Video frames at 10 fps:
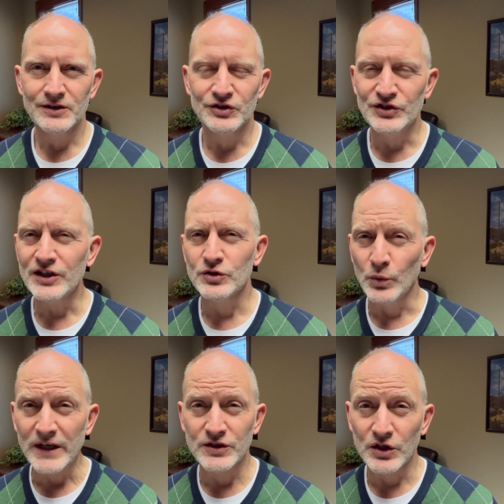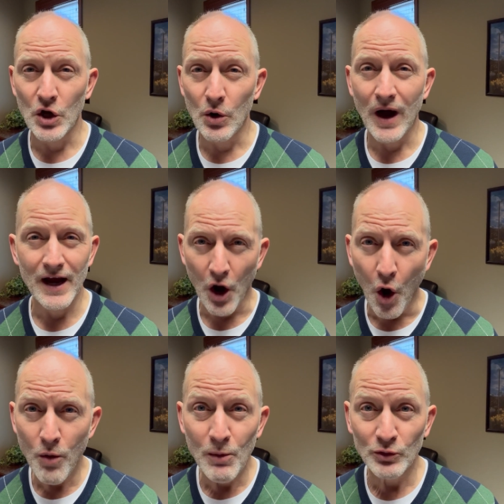Six weeks ago, I
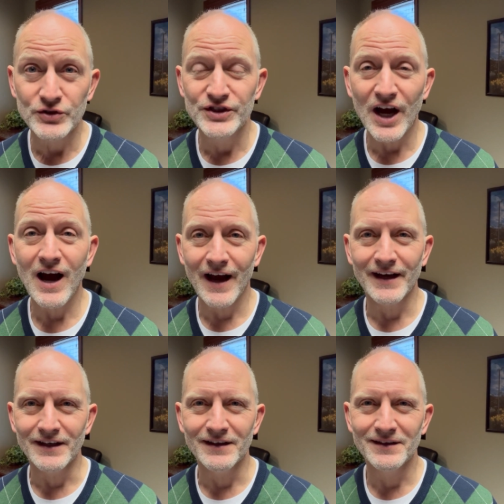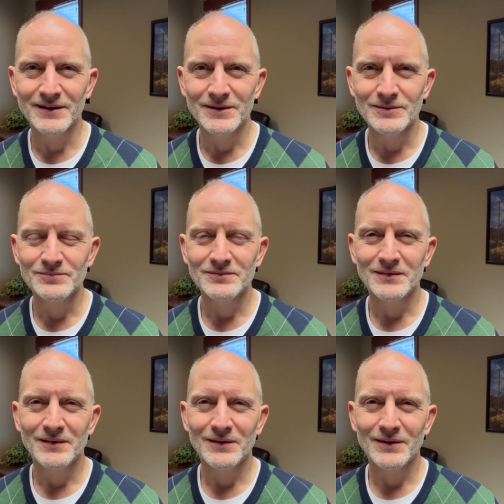almost died.
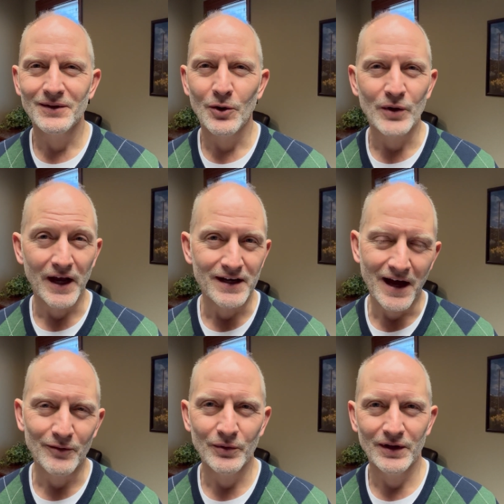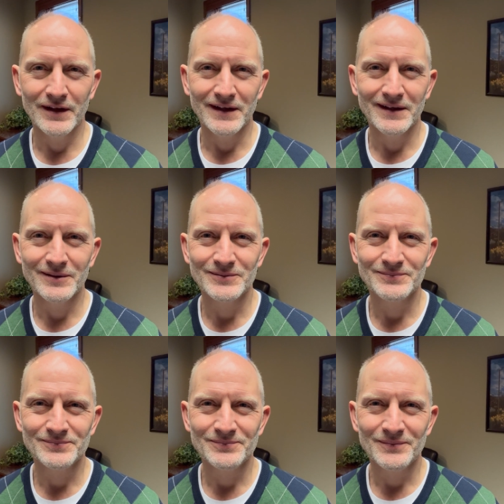Okay, not really.
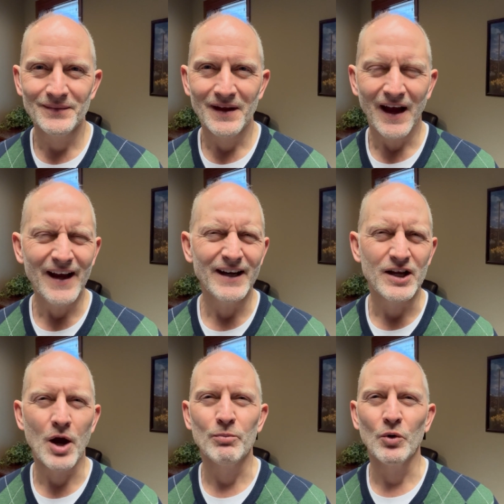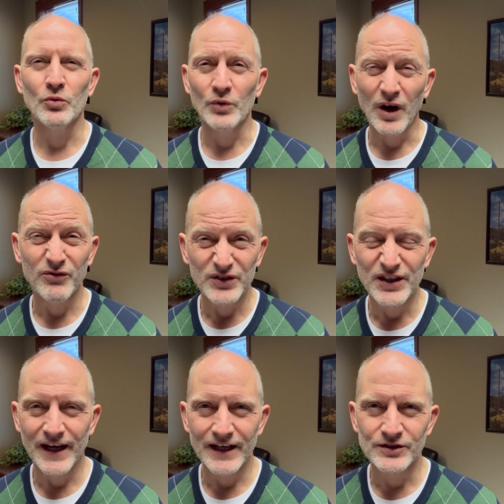I had a couple rough
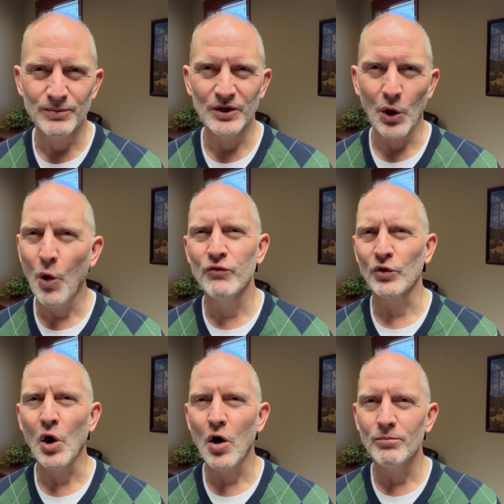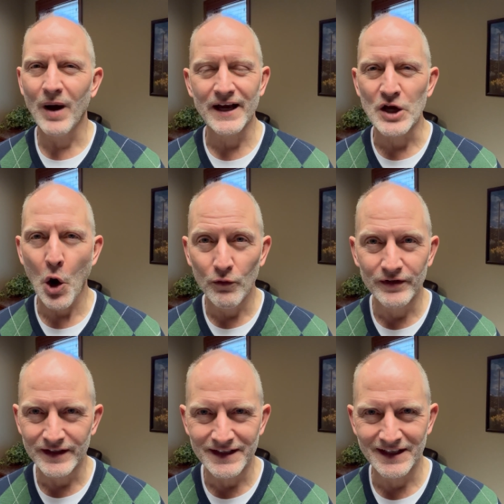days, but overall, my
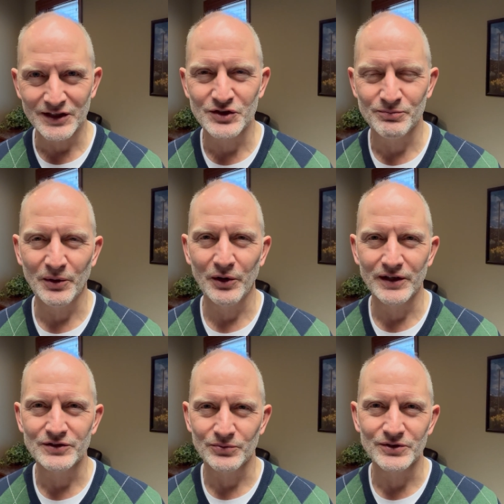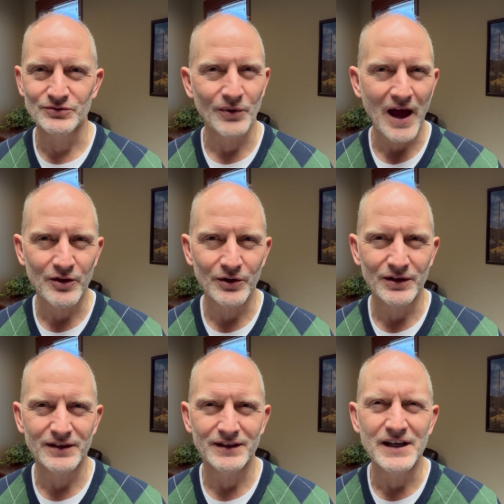COVID experience was
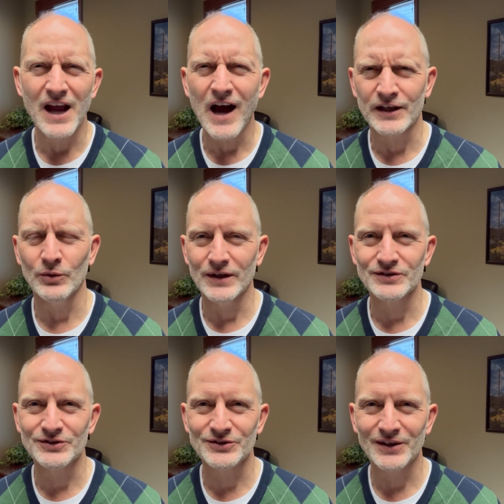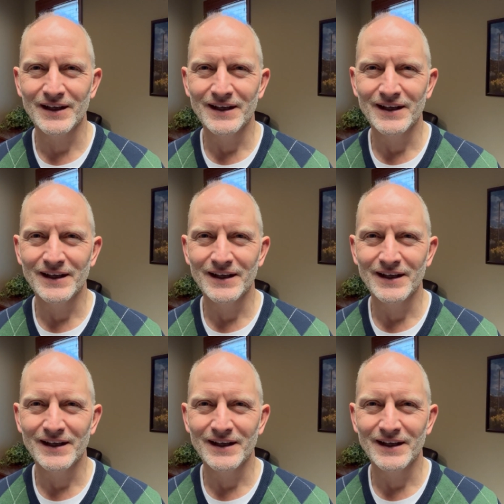rather innocuous.